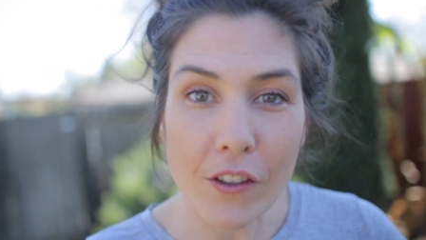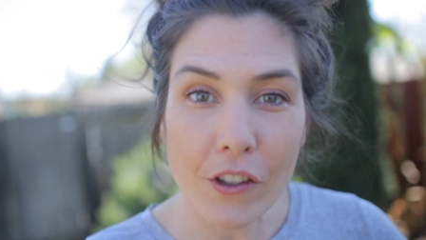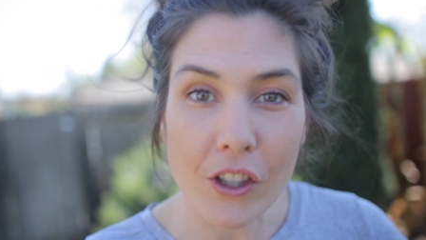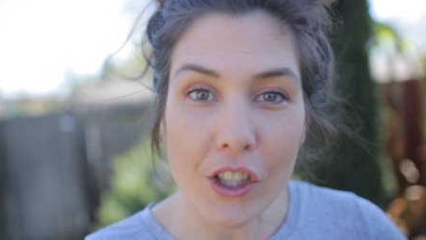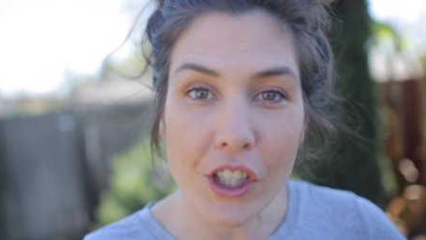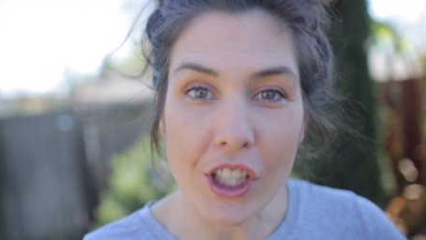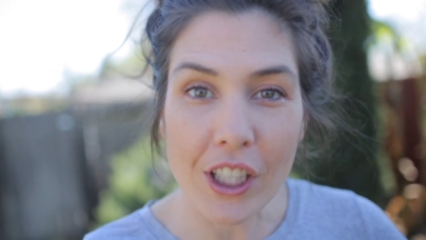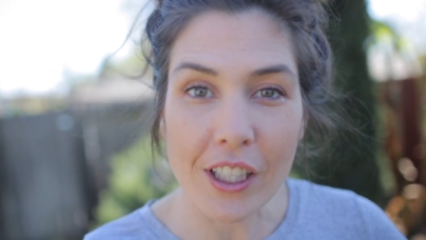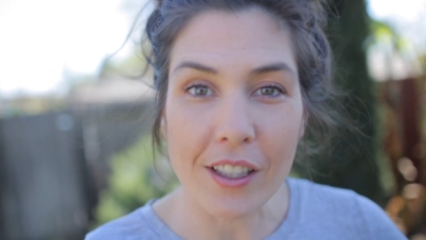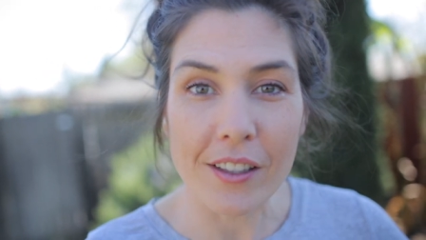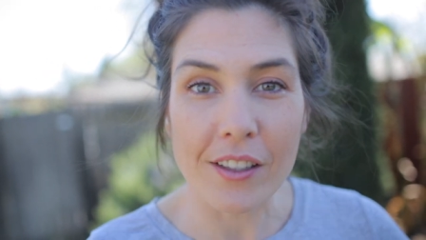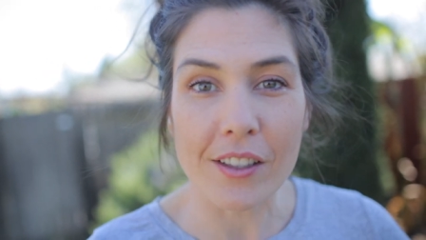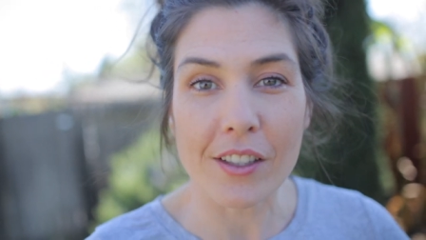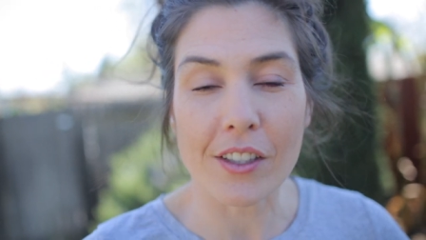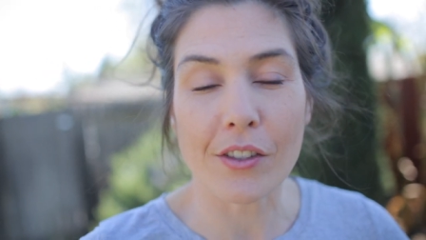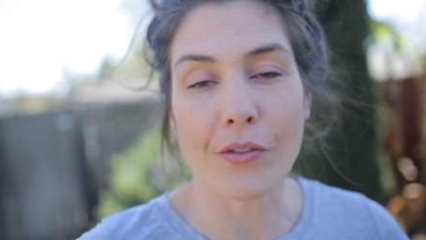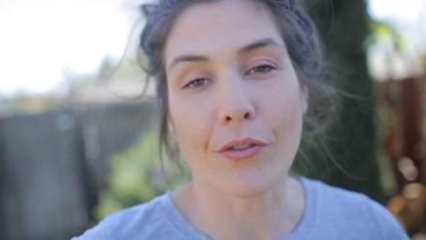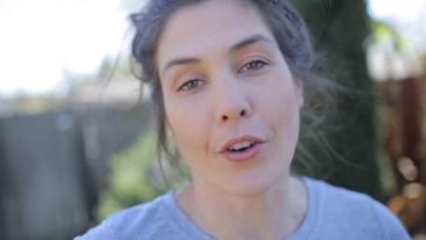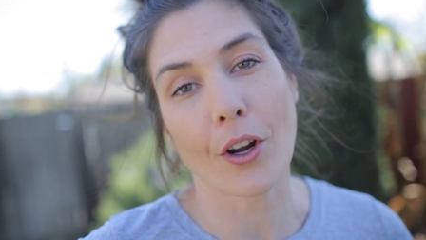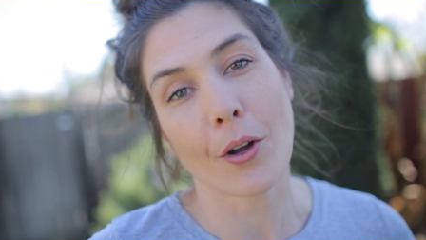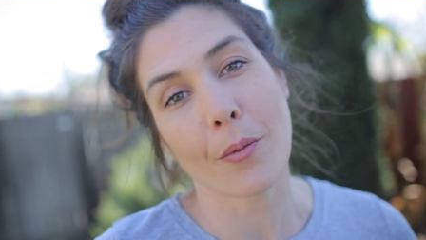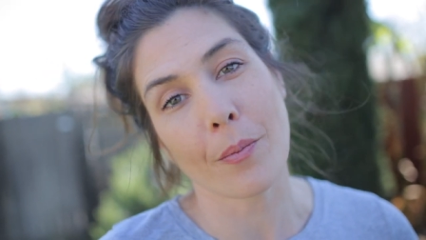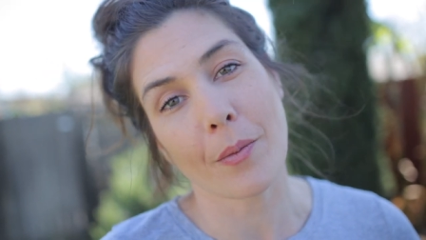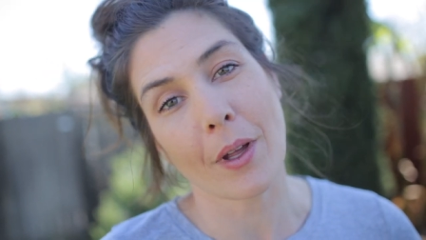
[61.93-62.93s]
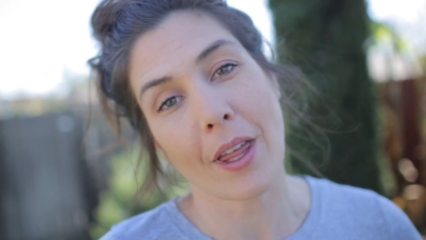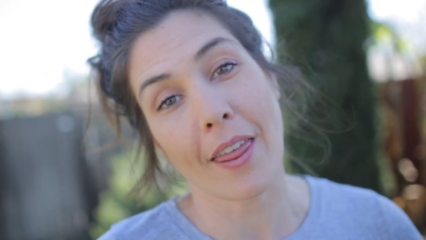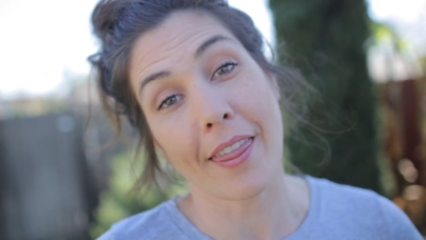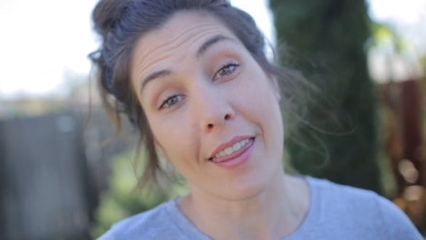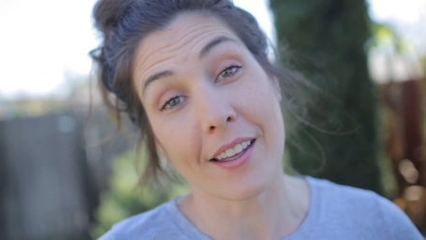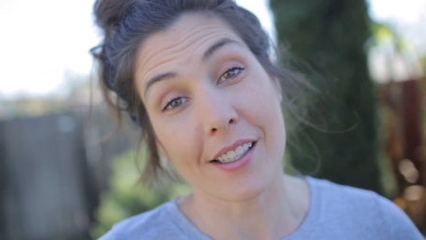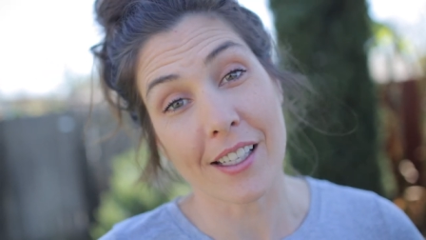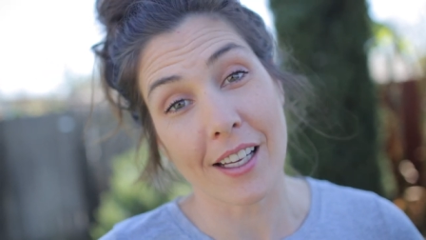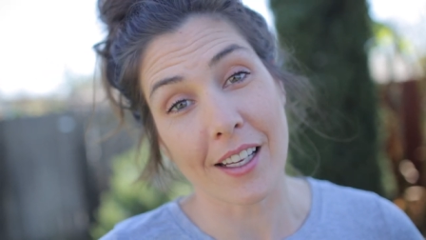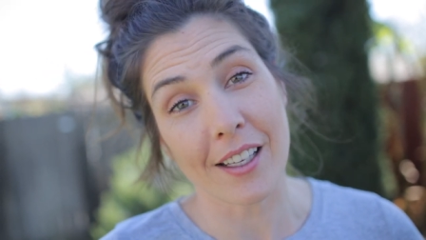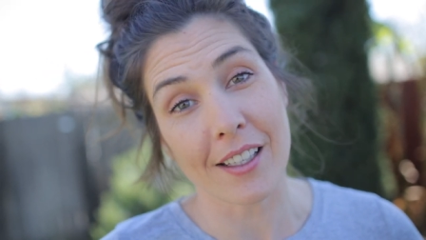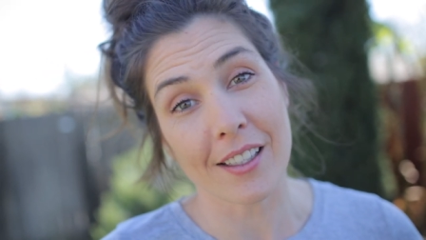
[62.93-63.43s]
their genes from
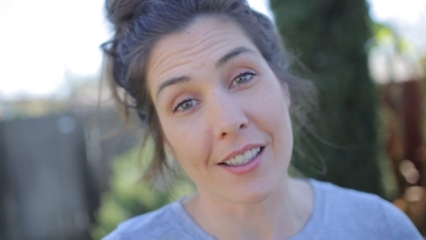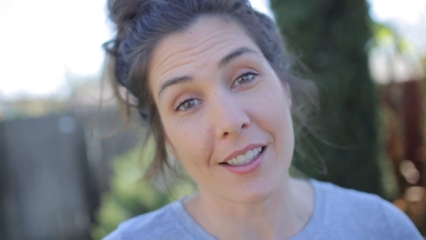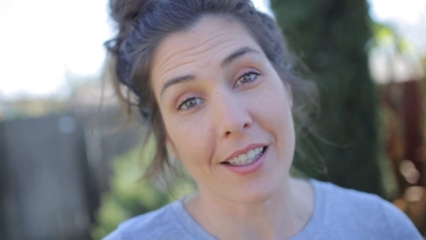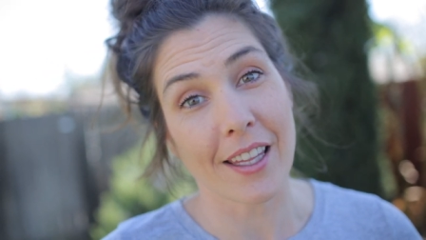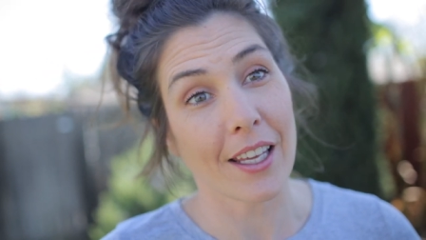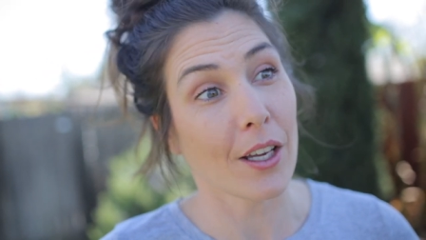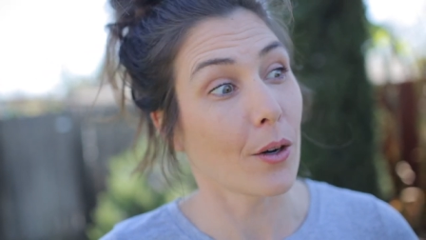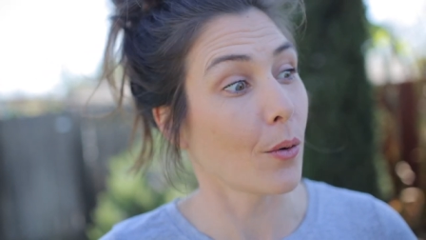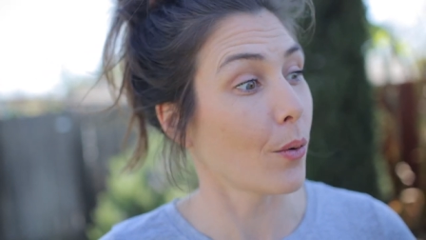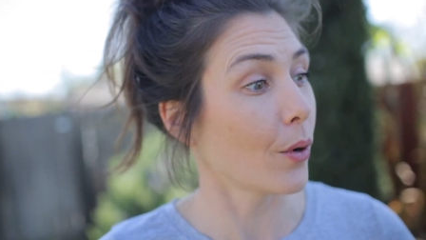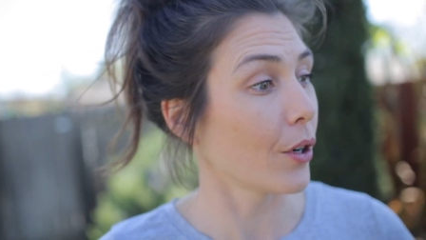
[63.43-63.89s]
the days they